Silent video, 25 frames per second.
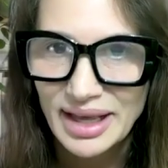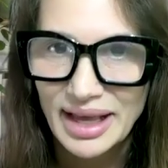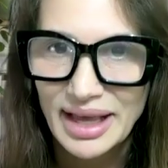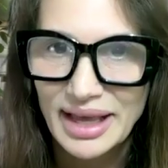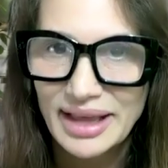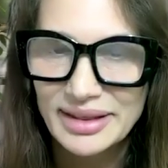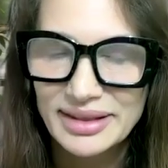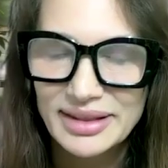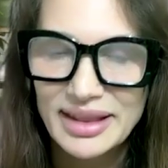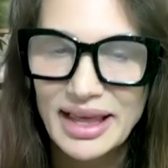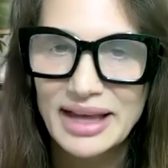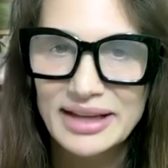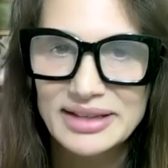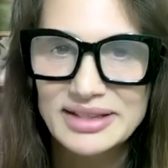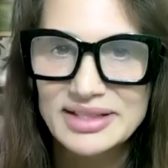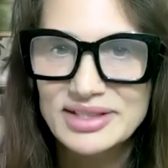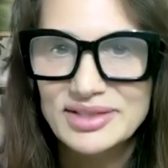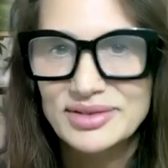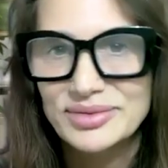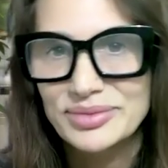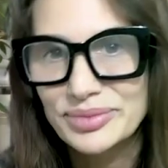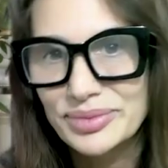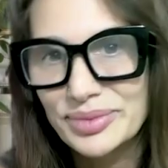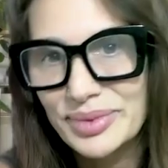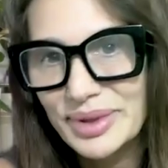And
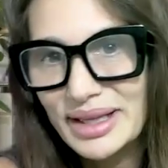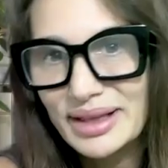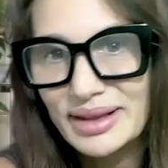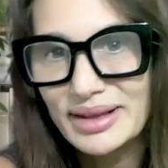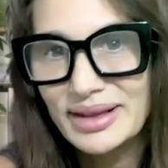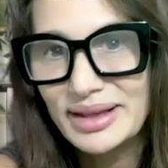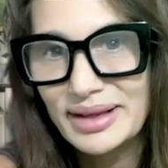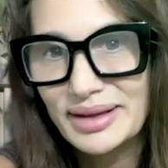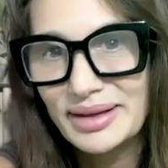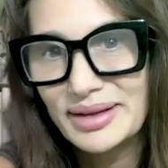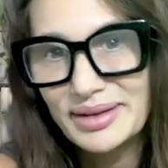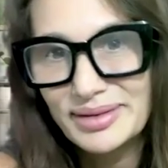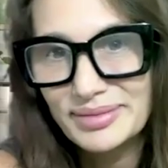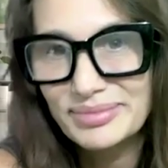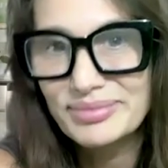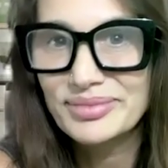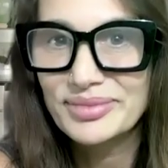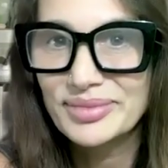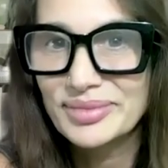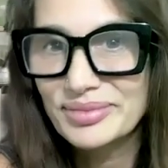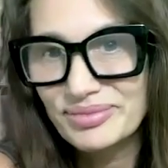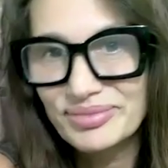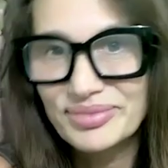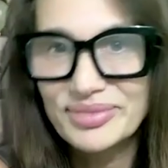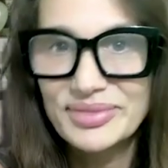that's really
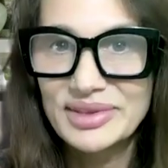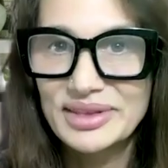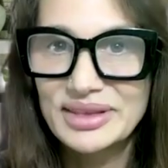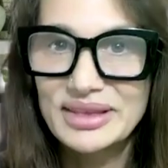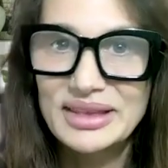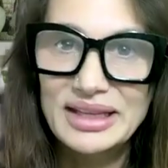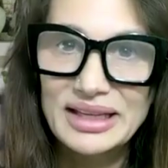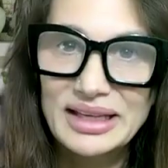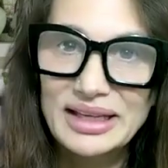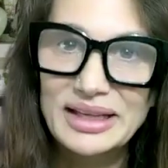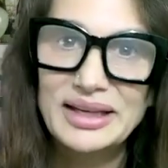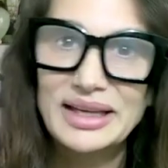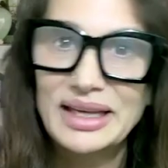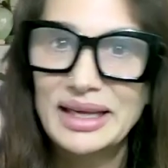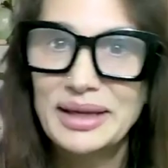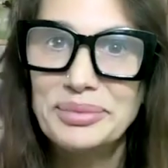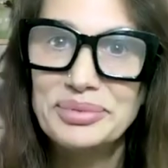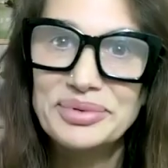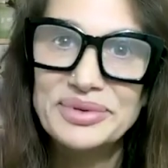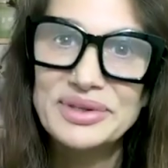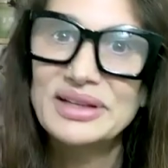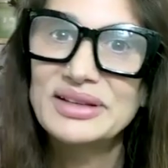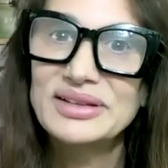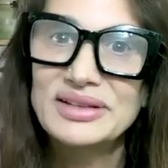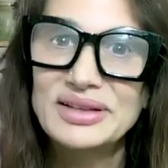that
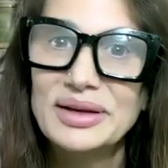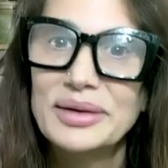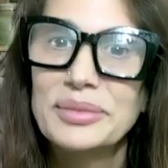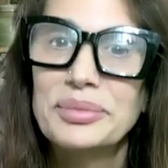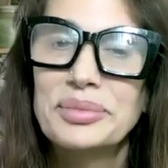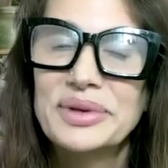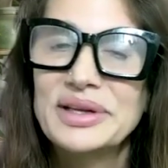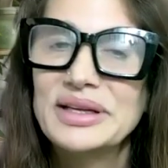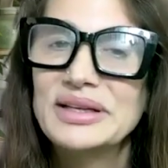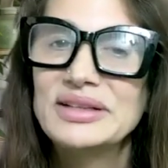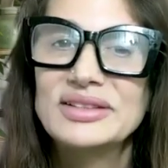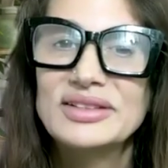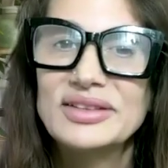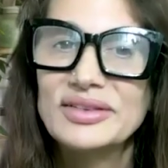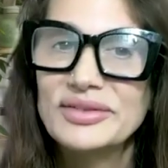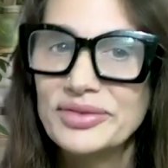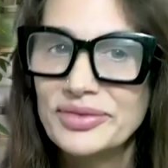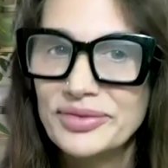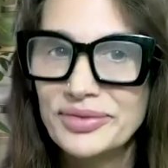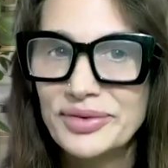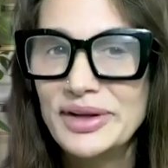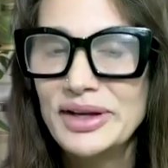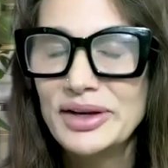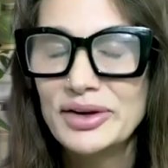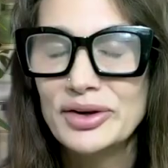keeps us in a place of
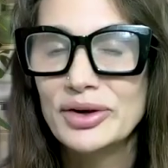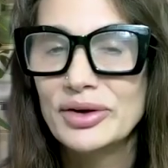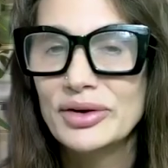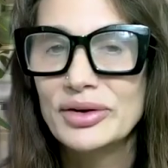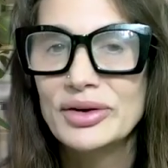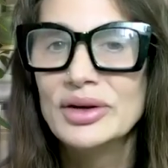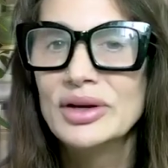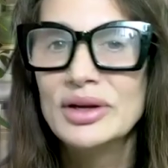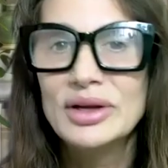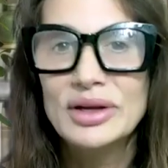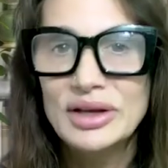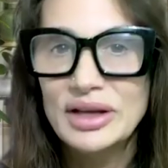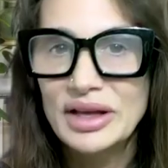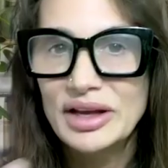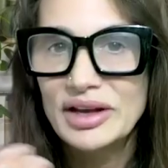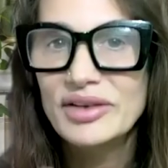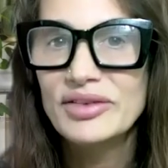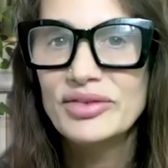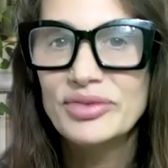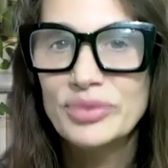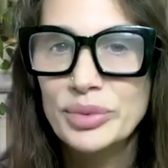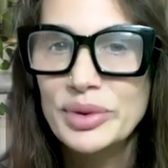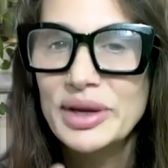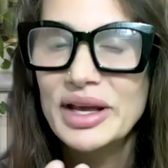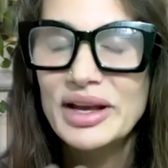fear.
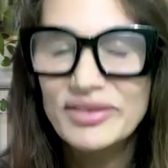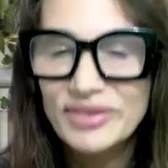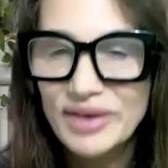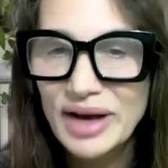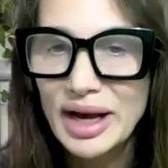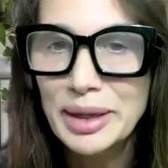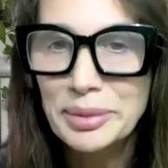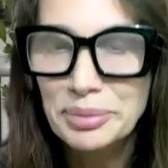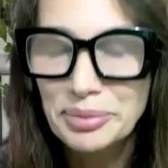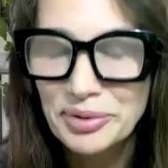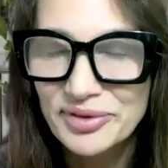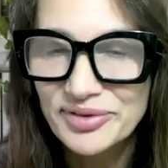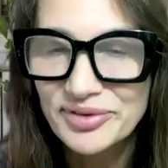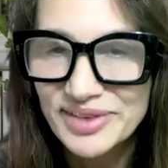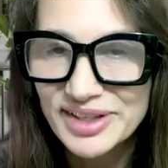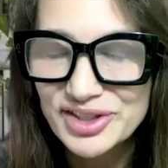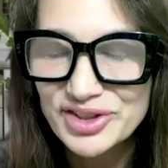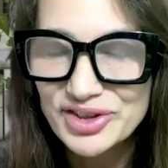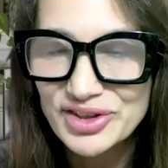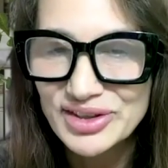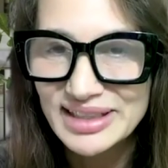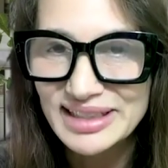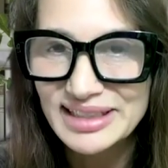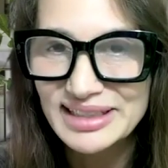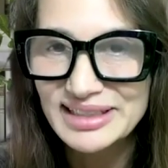If we have
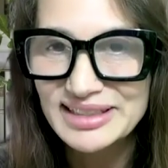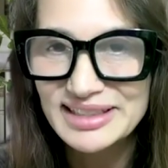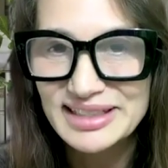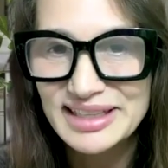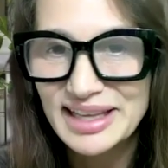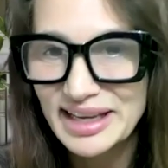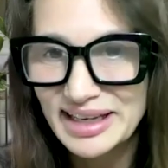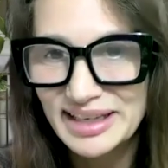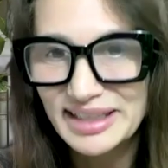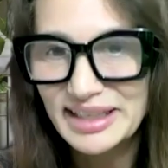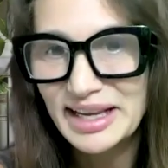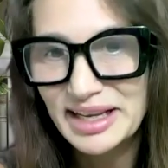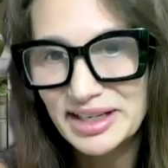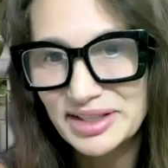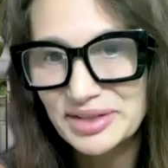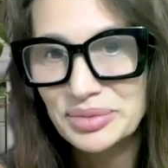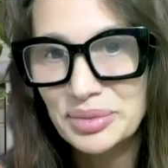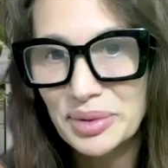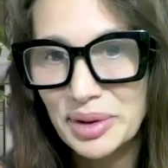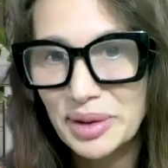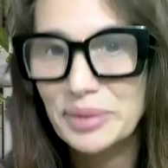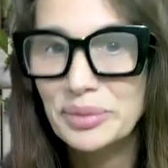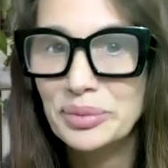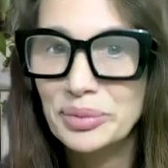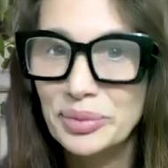hypervigilance, then guess
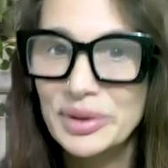what?